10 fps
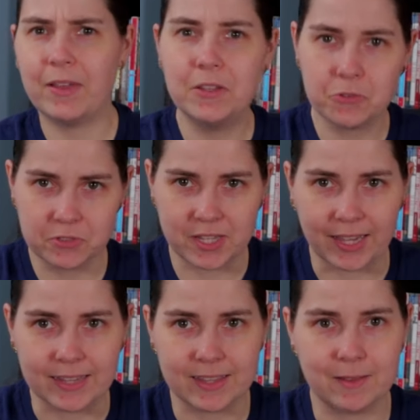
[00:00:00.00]
of
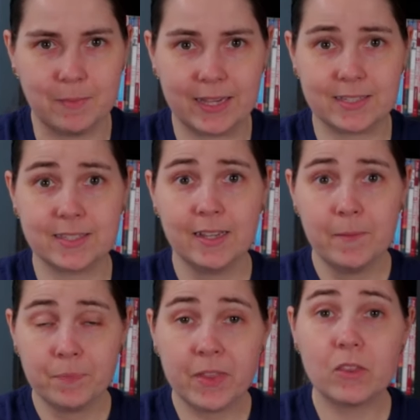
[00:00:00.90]
interesting into the mix.
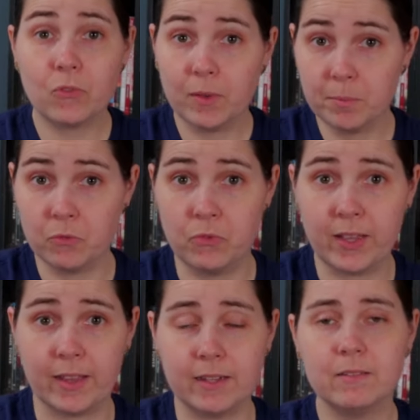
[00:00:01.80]
This film's
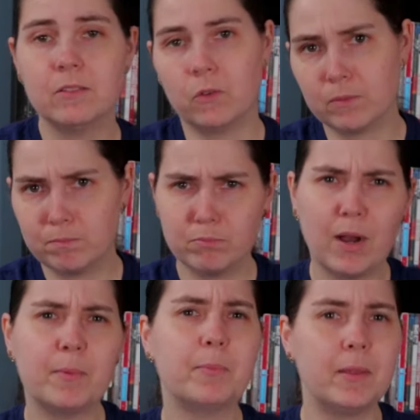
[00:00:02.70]
villain, or
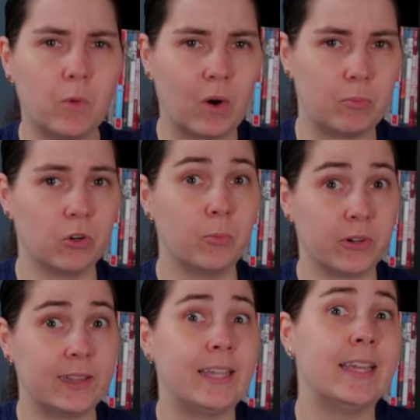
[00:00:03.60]
probably more
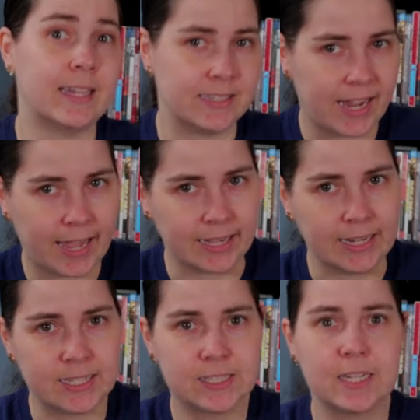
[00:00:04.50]
appropriately
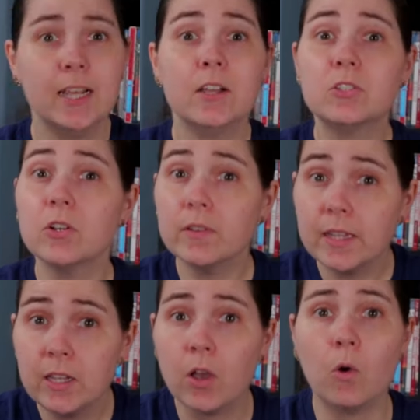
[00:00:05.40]
antagonist,
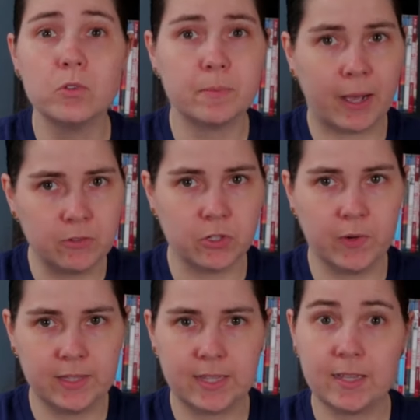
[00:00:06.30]
certainly goes about
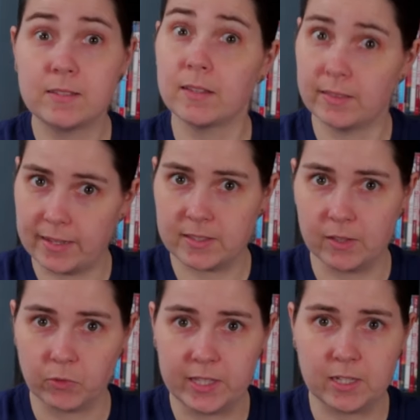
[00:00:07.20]
doing things in less
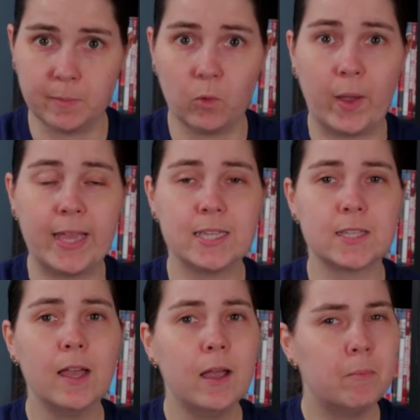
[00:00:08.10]
than reasonable
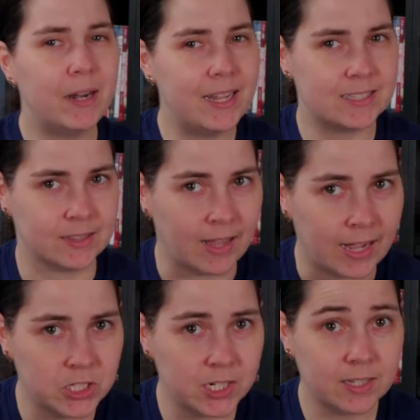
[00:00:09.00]
ways, but his
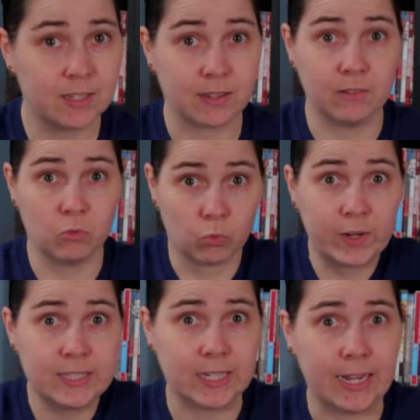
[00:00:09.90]
logic and
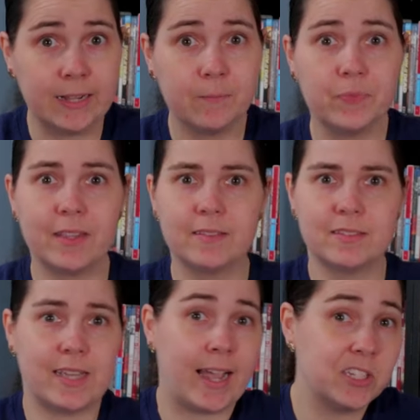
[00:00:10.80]
reasoning
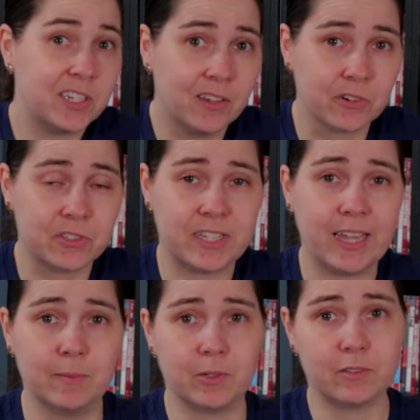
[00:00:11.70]
is actually
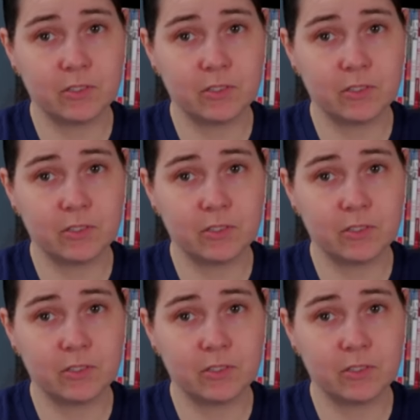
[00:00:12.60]
understandable